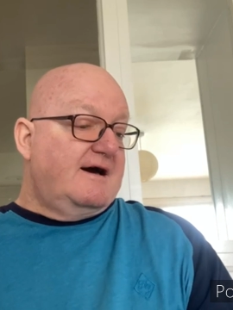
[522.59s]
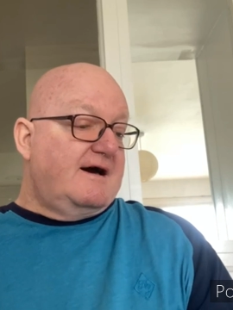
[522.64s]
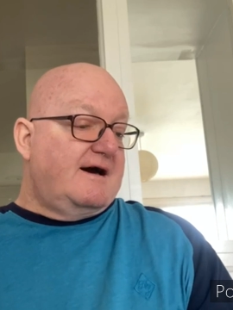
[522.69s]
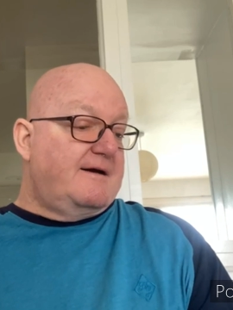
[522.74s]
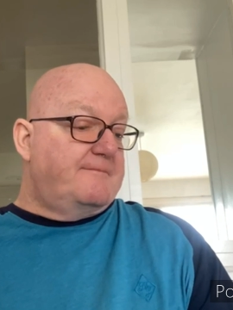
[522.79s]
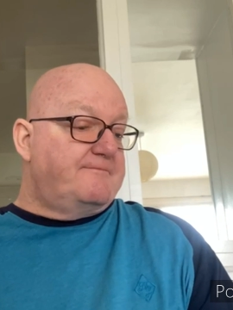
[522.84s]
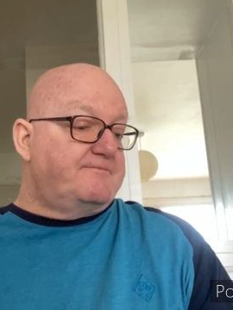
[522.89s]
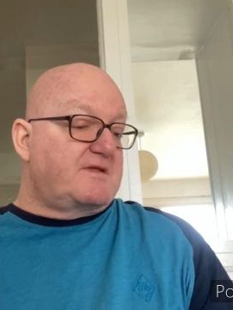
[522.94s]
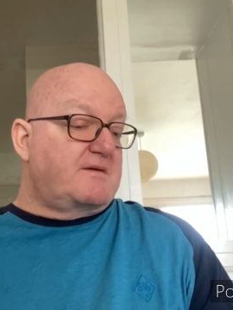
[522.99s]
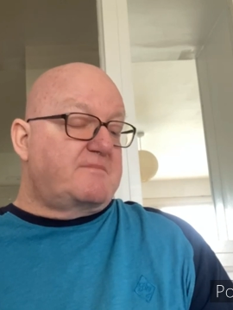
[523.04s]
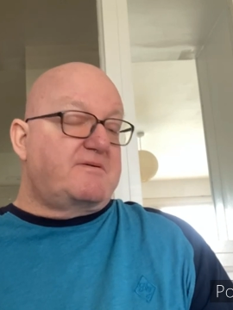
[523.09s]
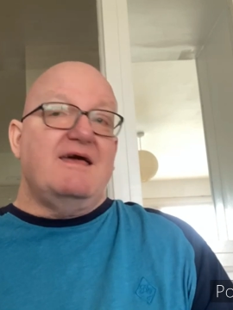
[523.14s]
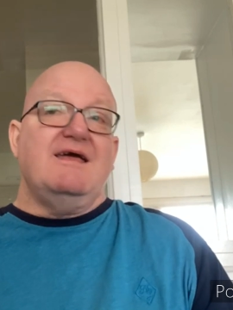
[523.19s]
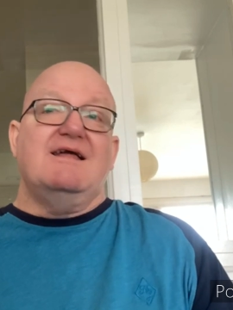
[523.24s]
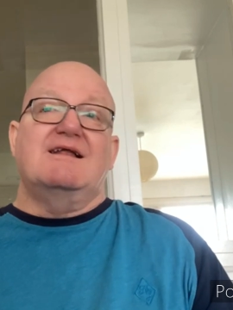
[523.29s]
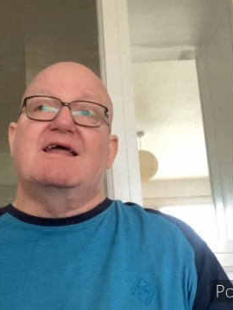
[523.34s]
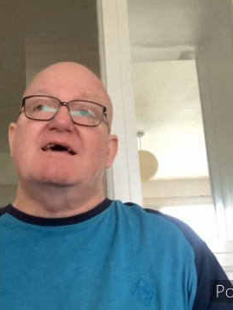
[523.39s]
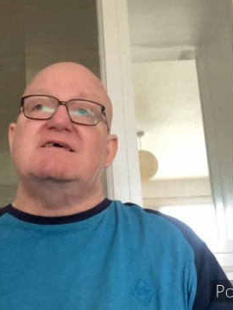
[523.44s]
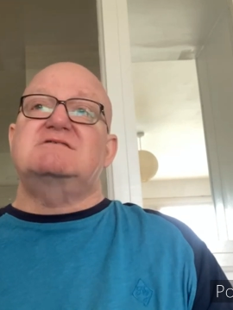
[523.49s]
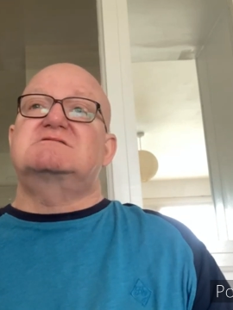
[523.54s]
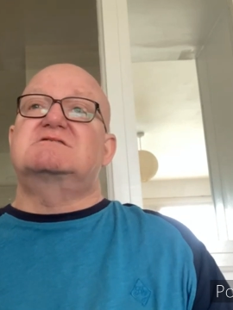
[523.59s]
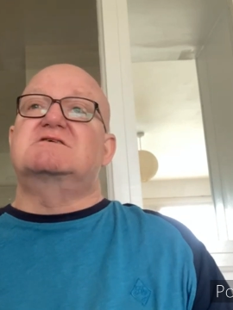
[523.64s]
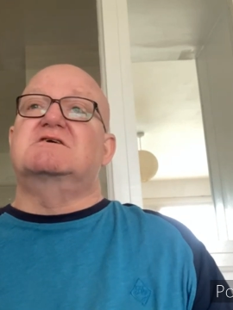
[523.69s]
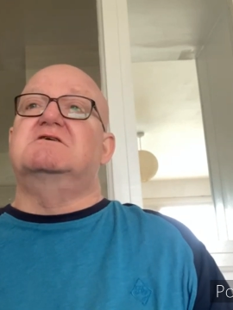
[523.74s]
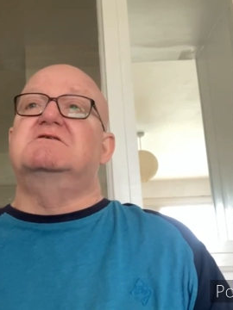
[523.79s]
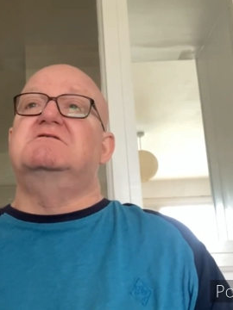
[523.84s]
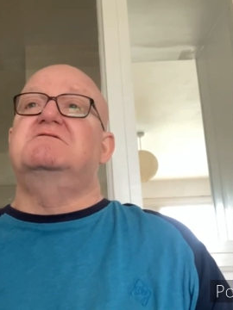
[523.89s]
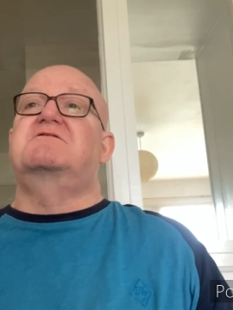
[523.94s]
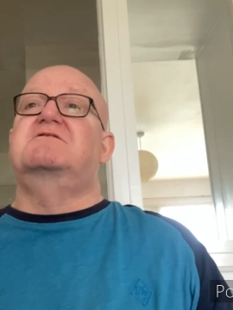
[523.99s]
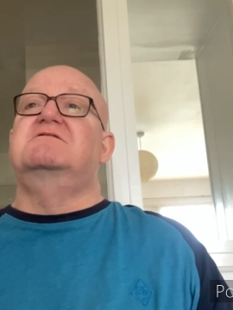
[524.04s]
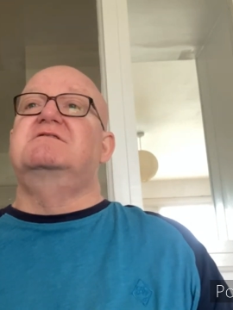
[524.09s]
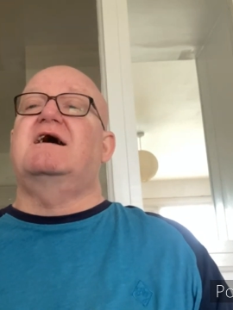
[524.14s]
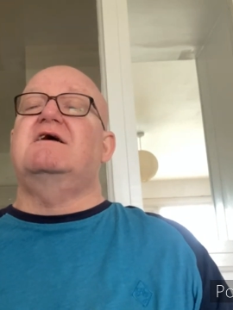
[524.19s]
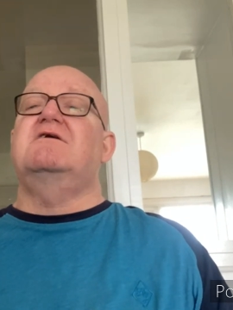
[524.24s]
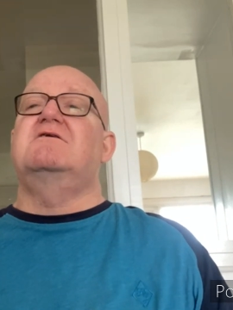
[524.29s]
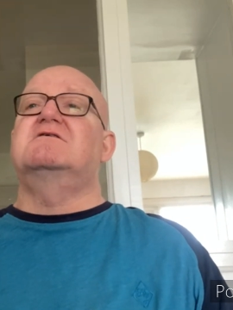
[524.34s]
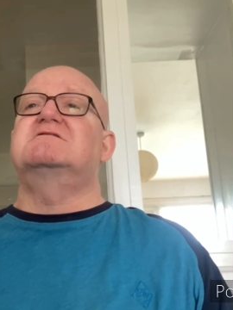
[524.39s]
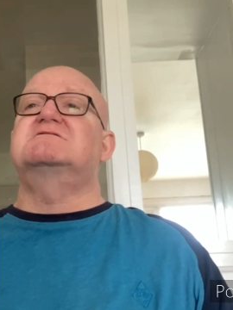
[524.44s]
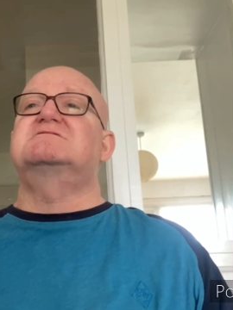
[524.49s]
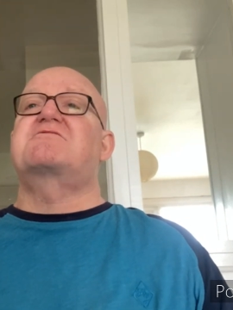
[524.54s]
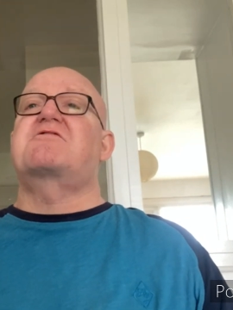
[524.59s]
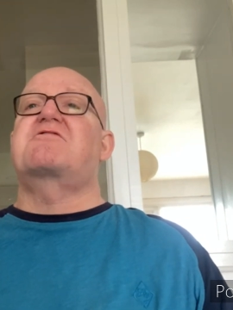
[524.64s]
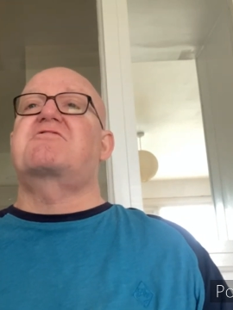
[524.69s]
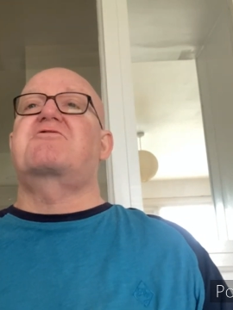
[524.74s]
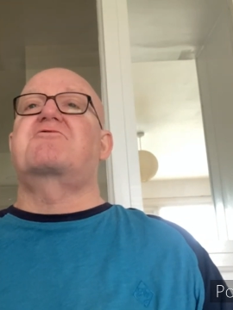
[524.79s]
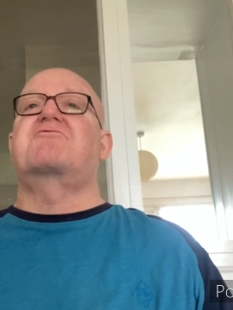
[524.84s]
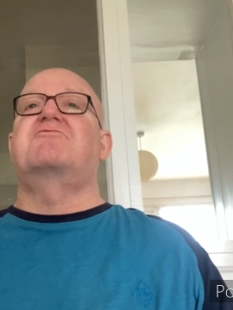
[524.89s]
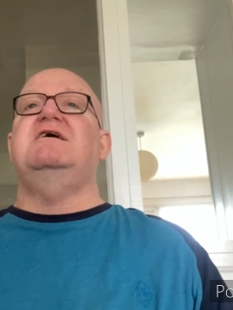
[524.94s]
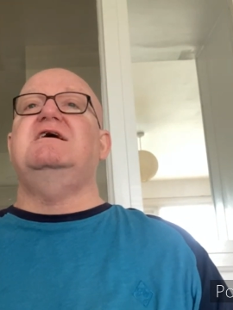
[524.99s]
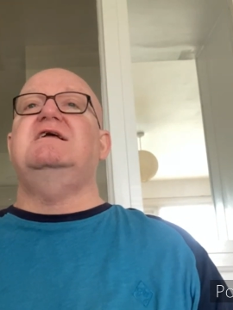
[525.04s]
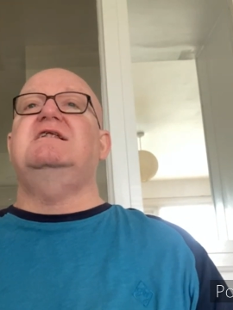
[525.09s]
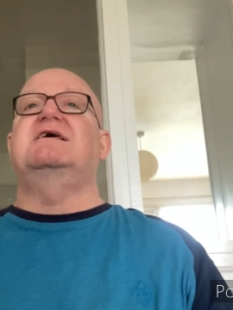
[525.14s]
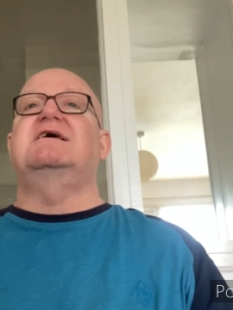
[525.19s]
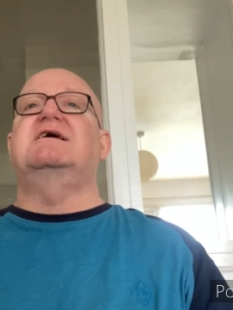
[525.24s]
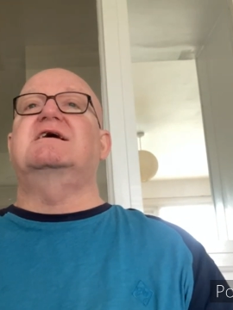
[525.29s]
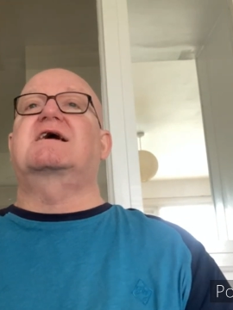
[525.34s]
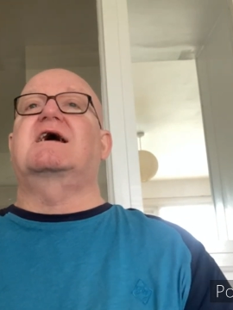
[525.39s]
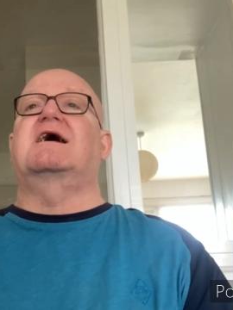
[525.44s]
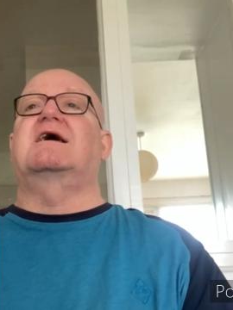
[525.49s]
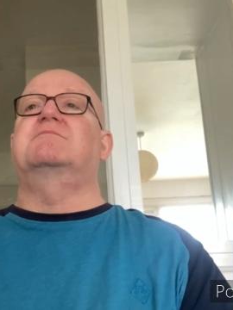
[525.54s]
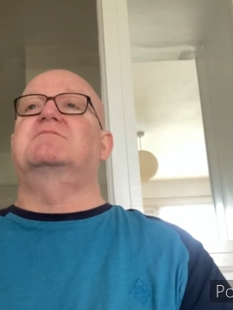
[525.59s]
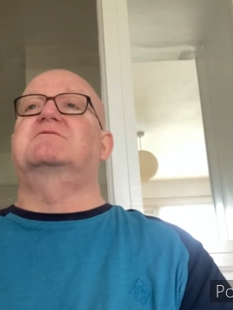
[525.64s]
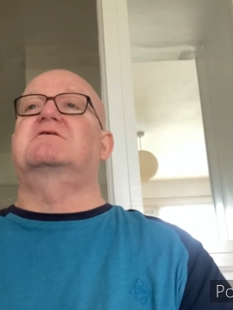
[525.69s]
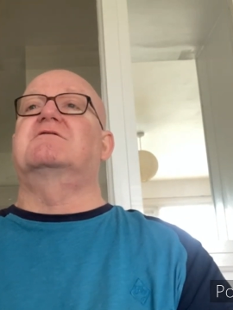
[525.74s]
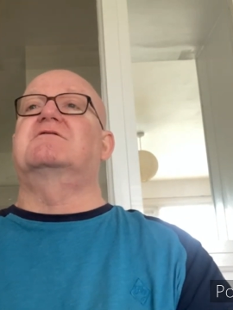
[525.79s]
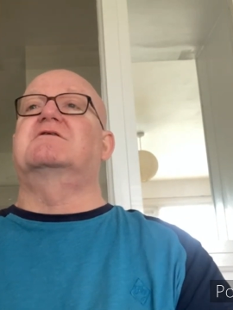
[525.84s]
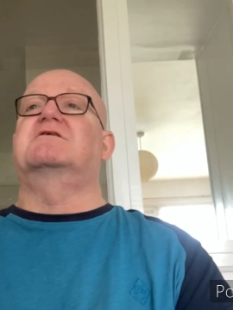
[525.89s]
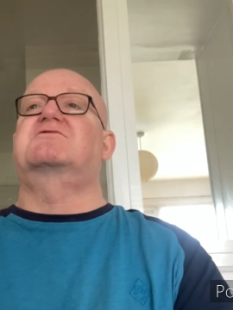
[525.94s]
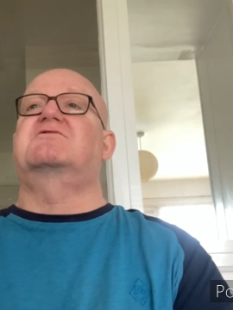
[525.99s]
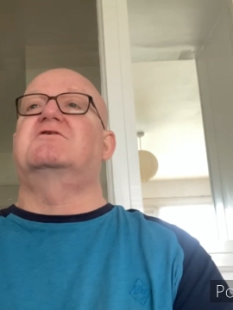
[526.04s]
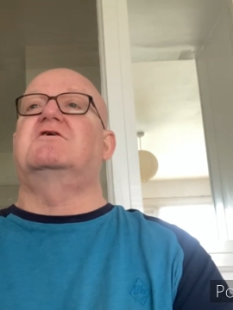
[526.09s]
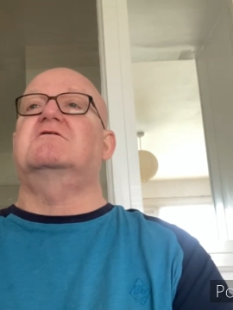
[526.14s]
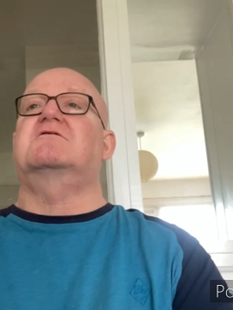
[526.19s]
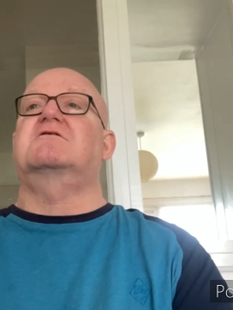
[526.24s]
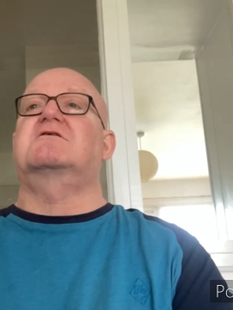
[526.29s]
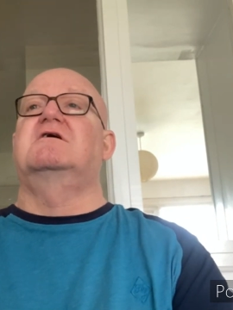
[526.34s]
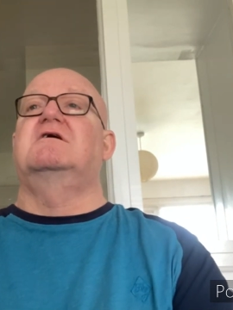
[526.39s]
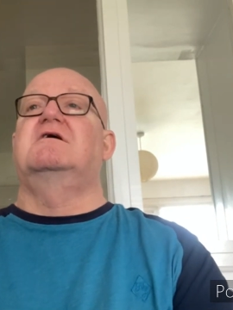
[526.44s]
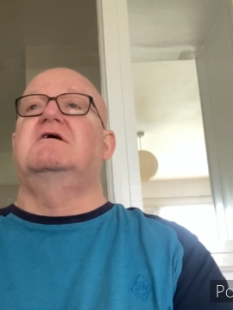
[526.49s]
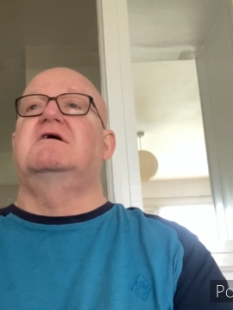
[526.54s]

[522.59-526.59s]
They're playing Leicester, who've now lost 3 league games on the trot,